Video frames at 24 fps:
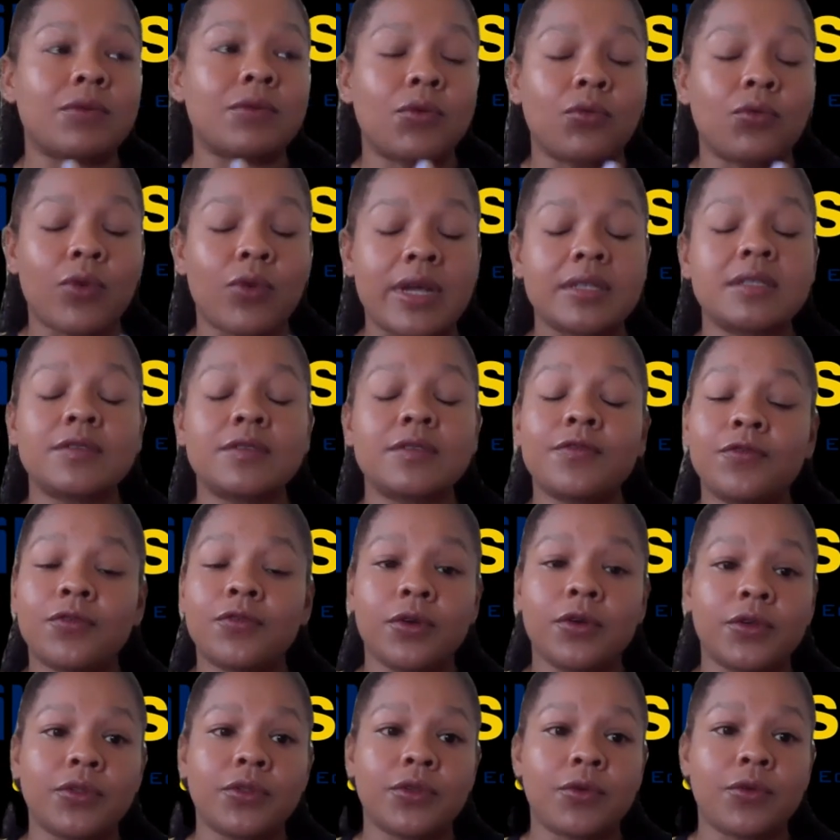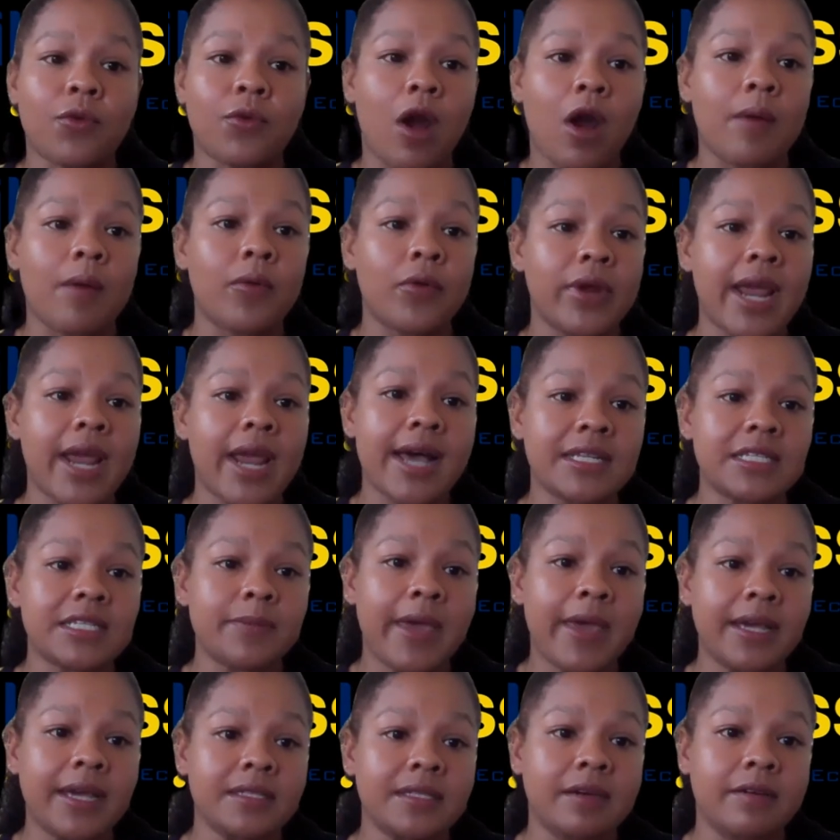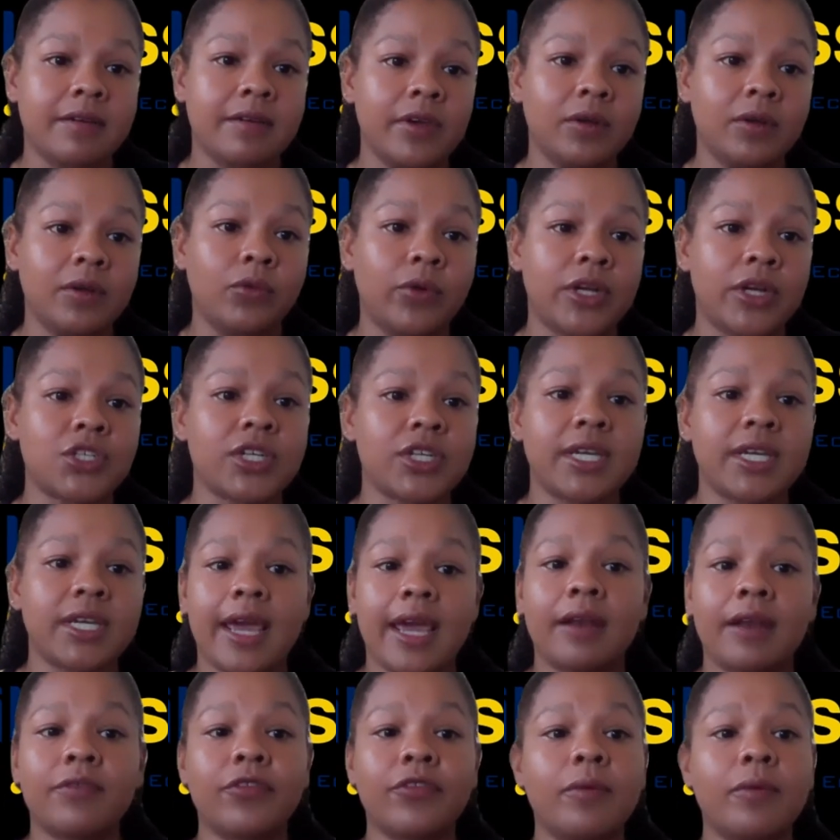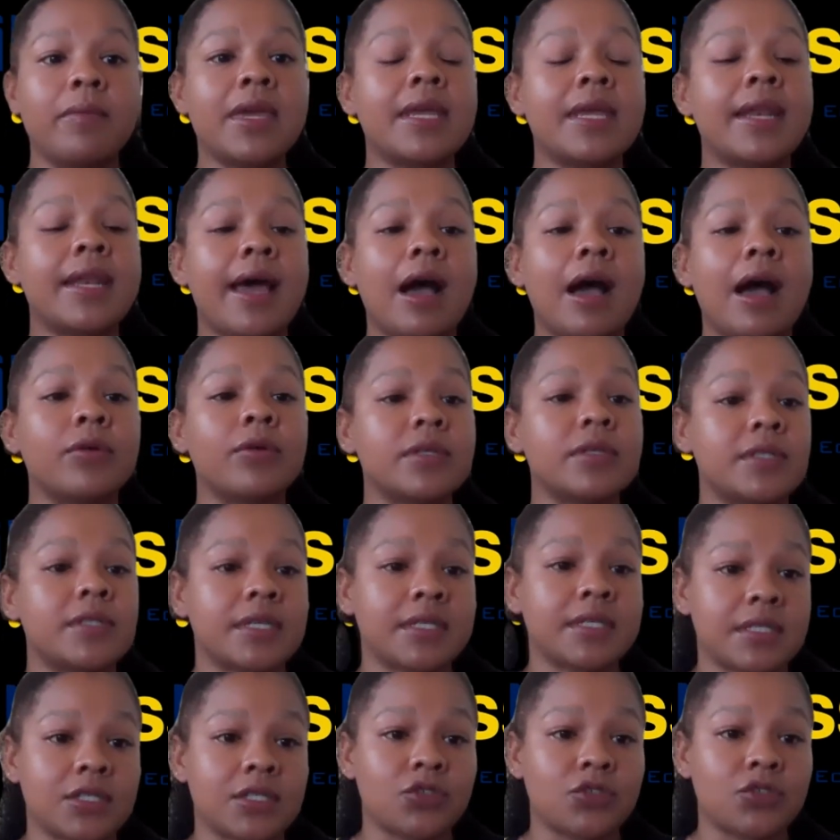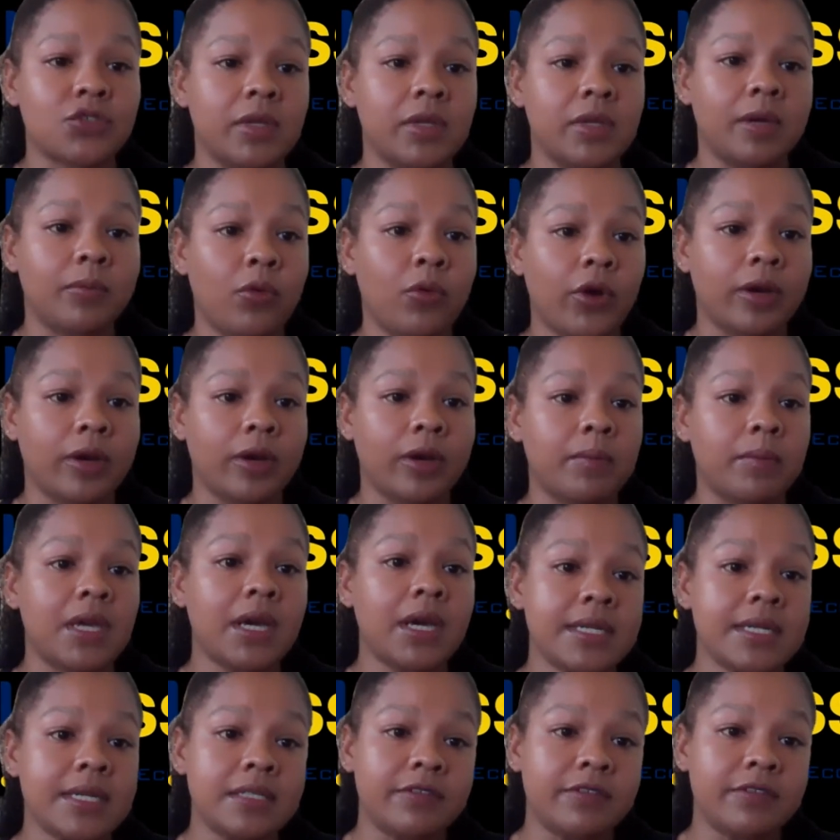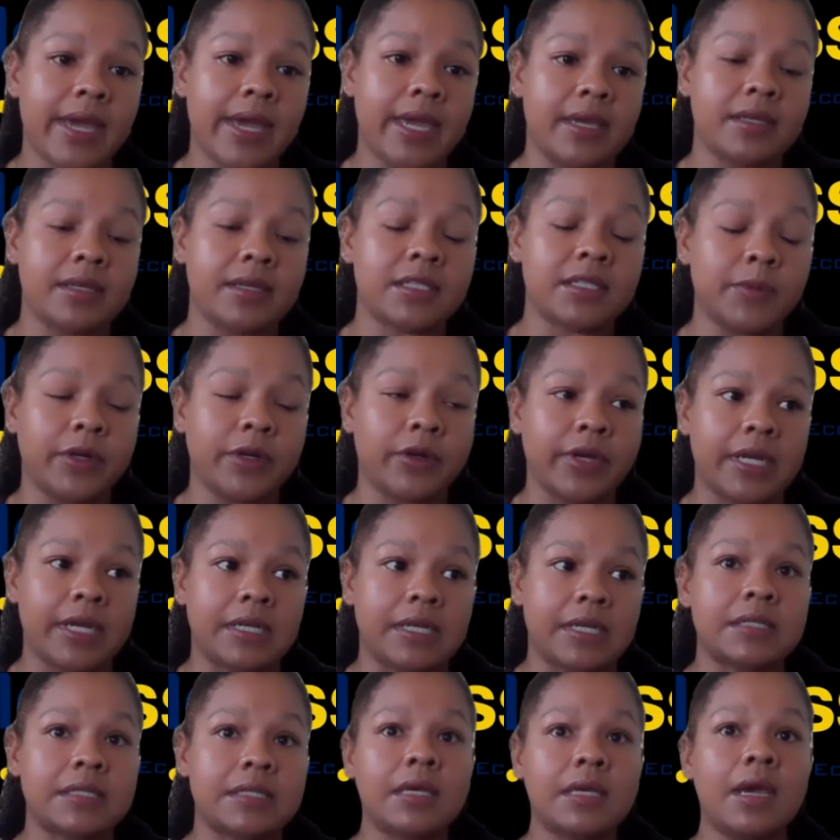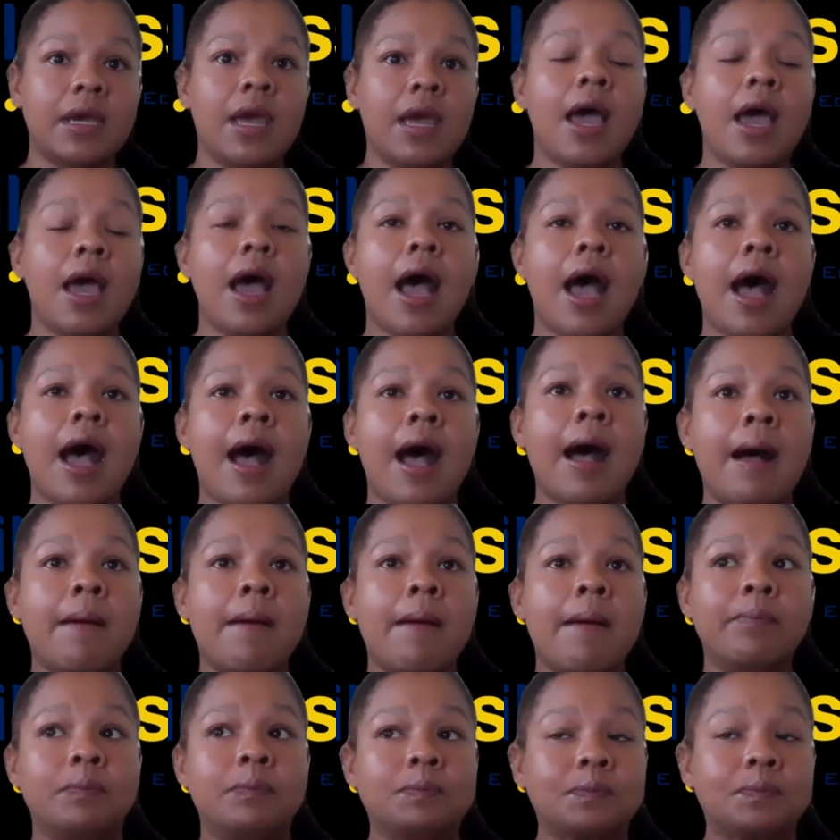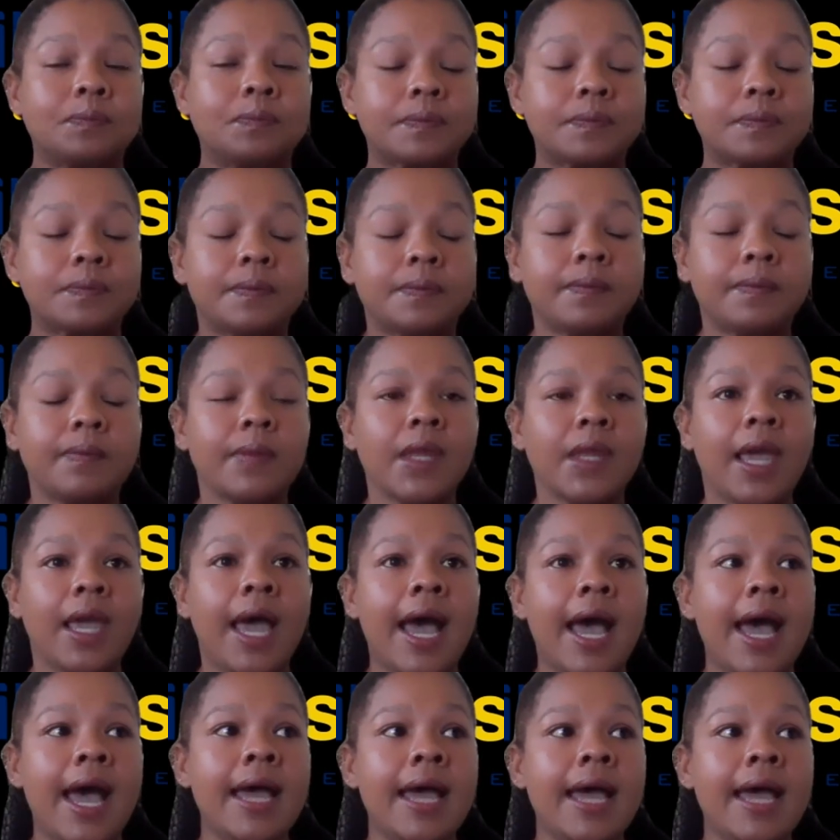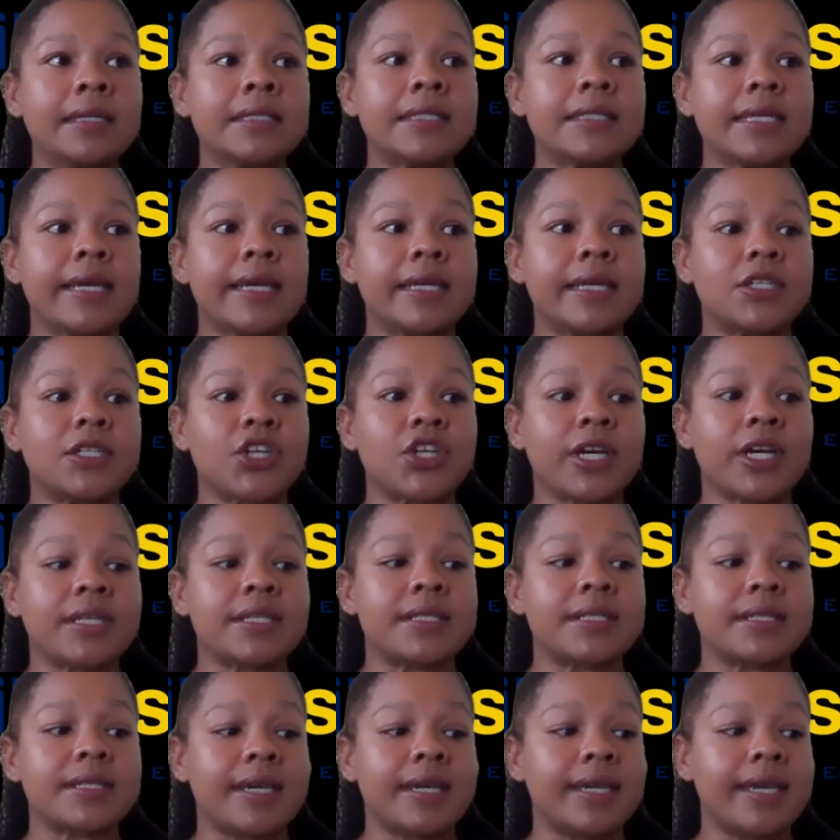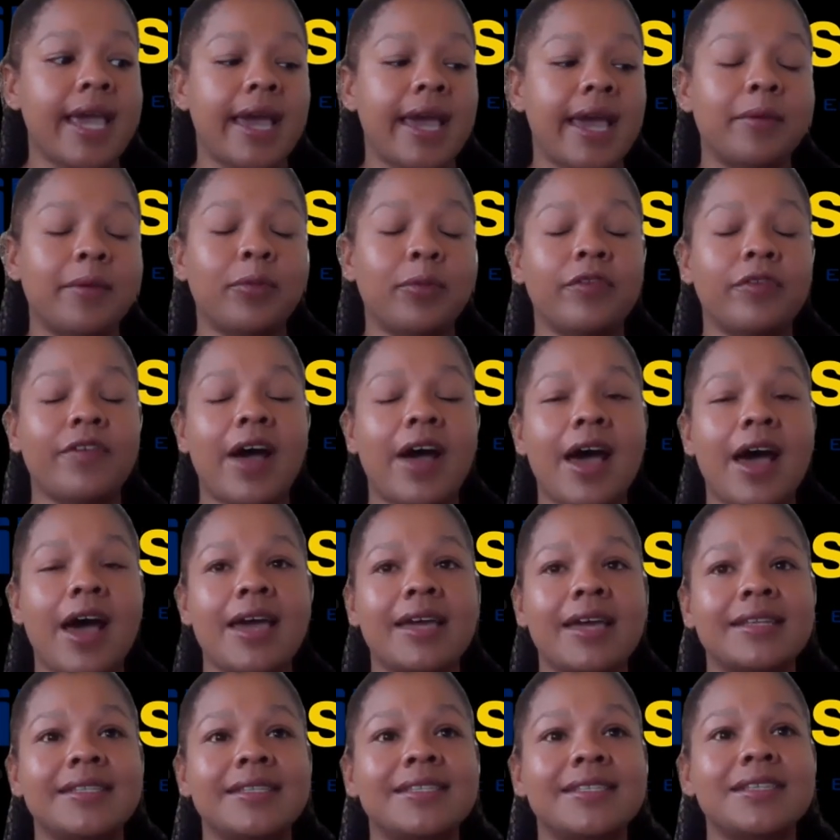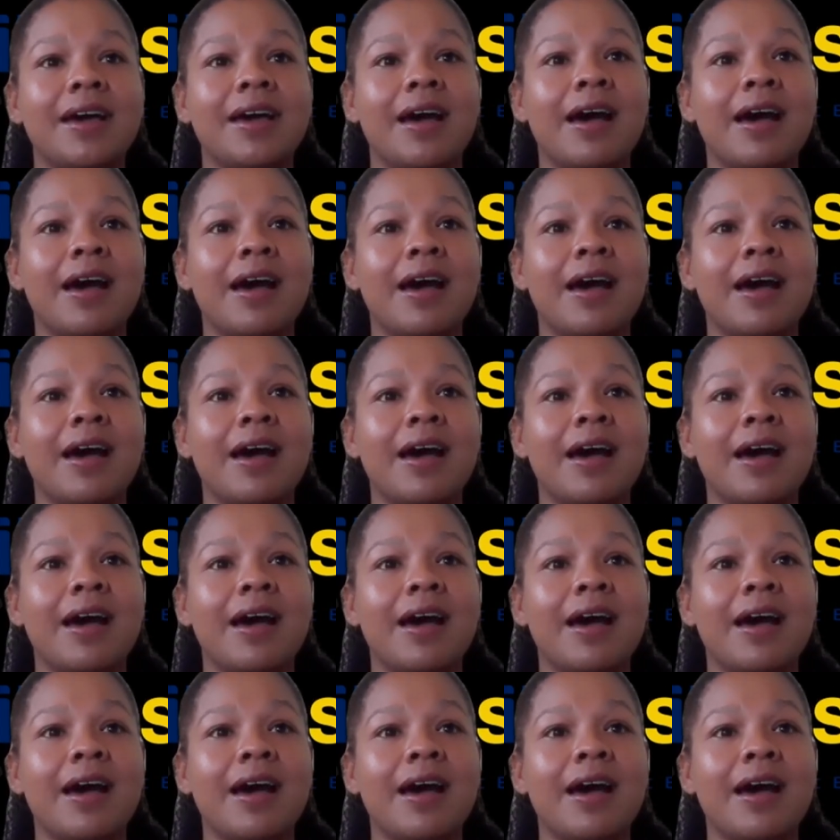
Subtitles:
risk for the robbery aspect of it, which again, for me now is extremely important because of my experience. And it just, again, provides